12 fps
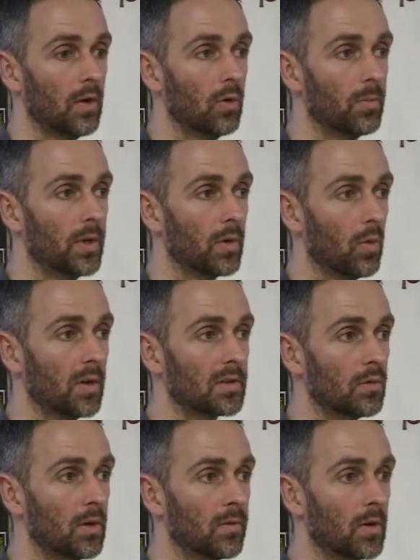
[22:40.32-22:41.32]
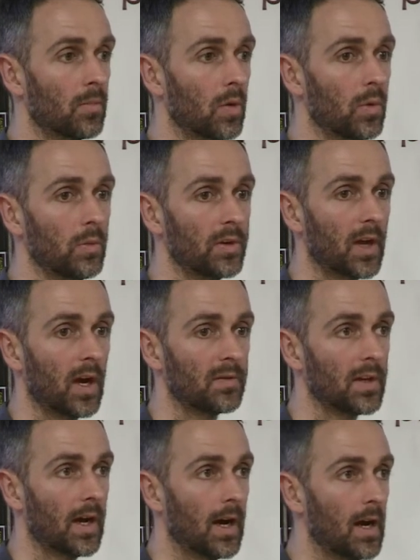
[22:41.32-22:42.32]
opening whatsoever, but we would
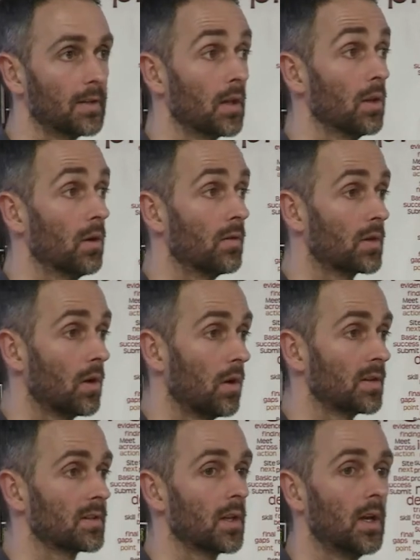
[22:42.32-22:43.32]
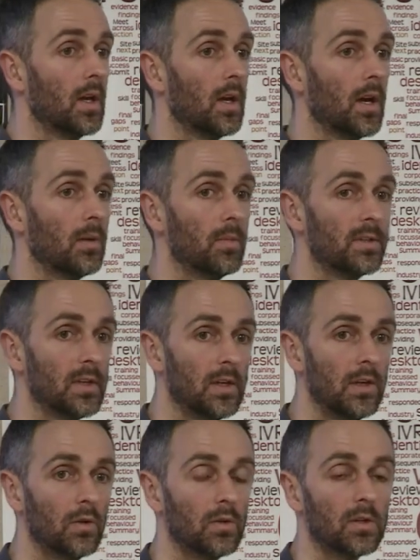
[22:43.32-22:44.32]
have to add a lot of cost and
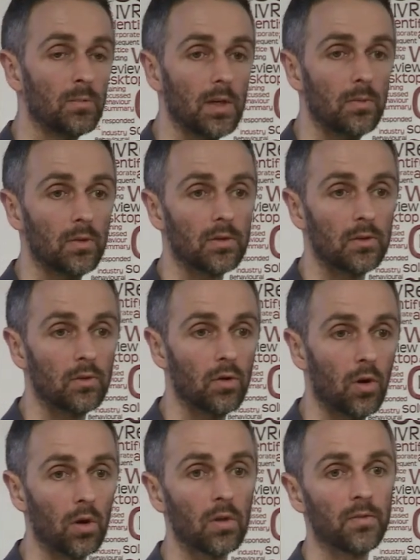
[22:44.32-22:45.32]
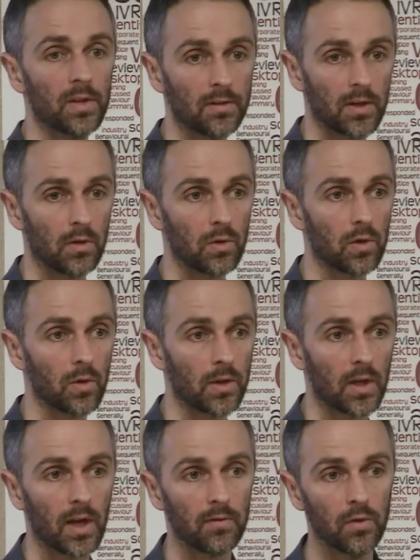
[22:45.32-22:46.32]
material to be able to do all of the internal
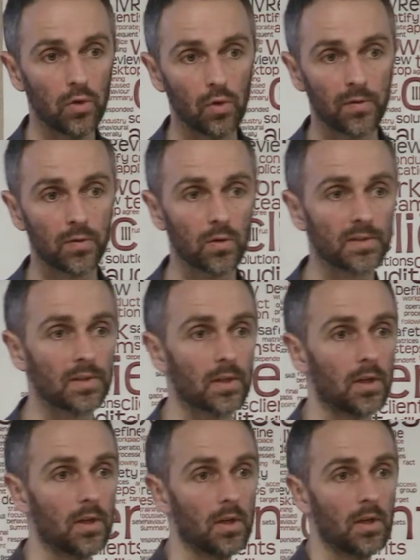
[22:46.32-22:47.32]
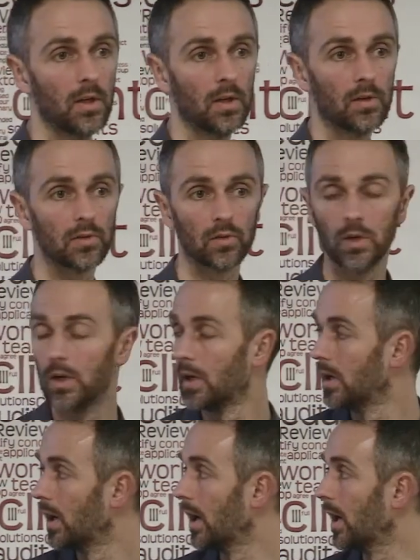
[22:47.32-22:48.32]
cooling and have no forced air. So
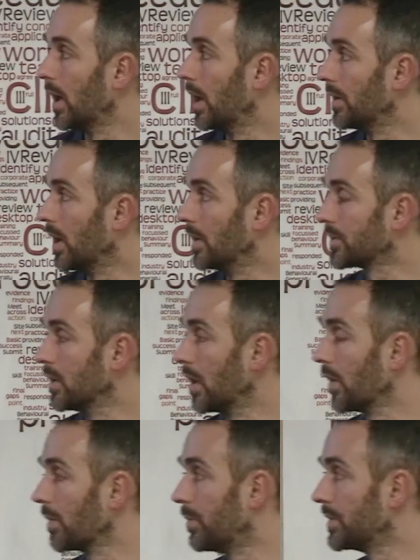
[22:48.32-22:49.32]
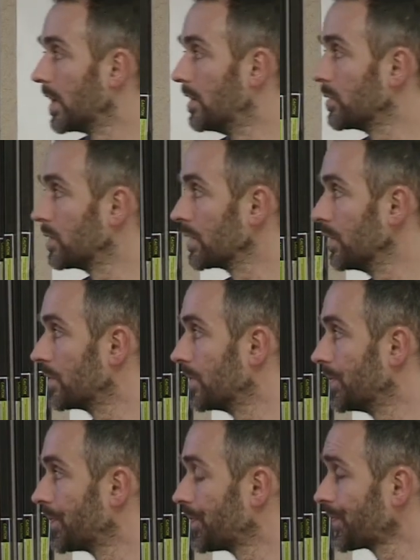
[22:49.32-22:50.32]
it's another potential
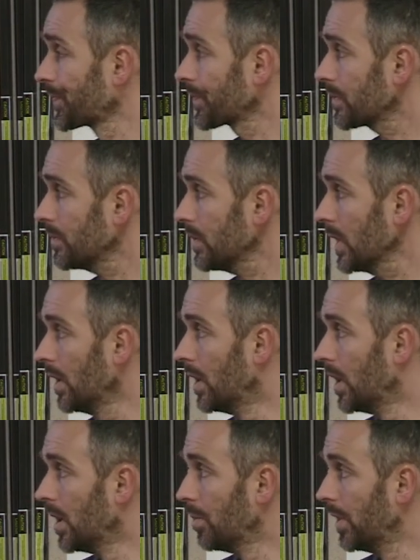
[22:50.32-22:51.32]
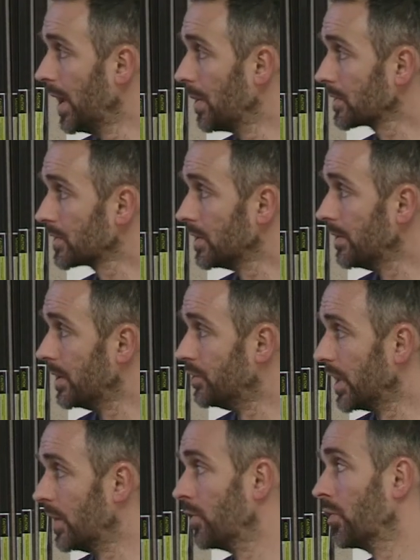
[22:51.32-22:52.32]
solution. But then there's the
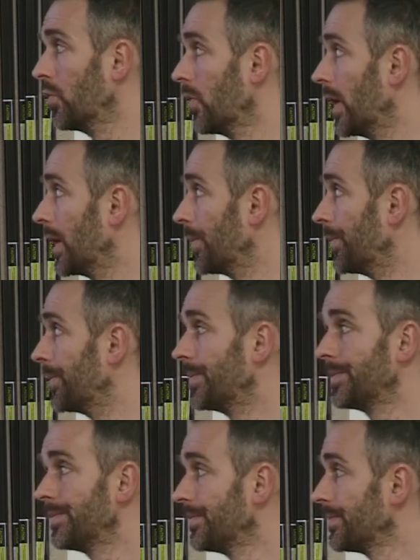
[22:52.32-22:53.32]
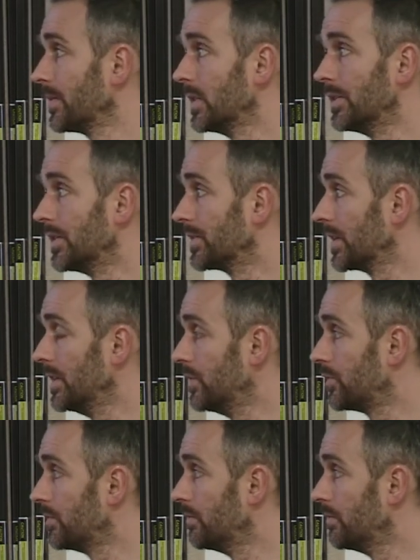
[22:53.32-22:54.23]
general design